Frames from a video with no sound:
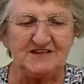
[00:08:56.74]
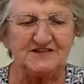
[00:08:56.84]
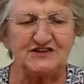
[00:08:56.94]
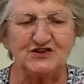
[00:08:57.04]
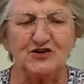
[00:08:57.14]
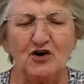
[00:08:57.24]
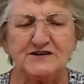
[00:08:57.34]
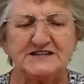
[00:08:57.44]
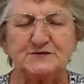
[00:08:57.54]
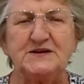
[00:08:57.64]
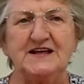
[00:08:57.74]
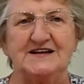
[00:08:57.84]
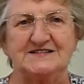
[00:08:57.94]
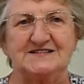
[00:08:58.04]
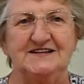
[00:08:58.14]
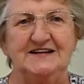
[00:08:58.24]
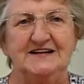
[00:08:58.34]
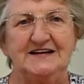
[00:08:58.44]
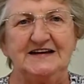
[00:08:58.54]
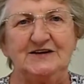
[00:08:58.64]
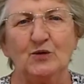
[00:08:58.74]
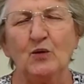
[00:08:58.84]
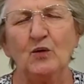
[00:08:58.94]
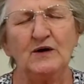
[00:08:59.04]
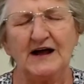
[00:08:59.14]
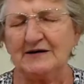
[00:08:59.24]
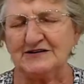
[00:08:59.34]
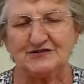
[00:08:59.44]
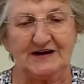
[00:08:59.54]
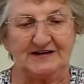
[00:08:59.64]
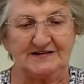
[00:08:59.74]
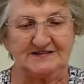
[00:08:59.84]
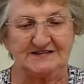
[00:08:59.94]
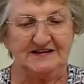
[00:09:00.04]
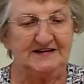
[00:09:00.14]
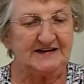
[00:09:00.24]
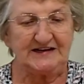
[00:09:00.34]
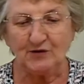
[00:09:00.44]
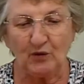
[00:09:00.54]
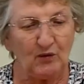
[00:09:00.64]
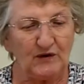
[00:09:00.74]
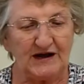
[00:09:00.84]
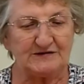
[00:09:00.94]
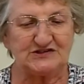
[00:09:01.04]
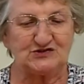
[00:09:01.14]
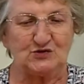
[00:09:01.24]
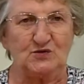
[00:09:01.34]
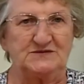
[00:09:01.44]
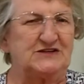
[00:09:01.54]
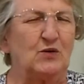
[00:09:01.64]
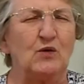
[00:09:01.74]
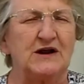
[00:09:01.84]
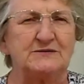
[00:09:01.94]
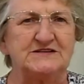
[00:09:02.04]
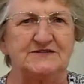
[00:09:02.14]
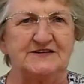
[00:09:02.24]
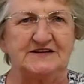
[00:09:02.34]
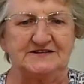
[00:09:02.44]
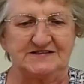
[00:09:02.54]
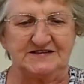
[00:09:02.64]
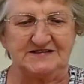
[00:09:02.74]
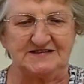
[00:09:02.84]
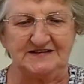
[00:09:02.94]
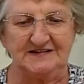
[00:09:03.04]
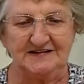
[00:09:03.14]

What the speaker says: that God is with us in all our trials, in all our storms, in all our difficulties.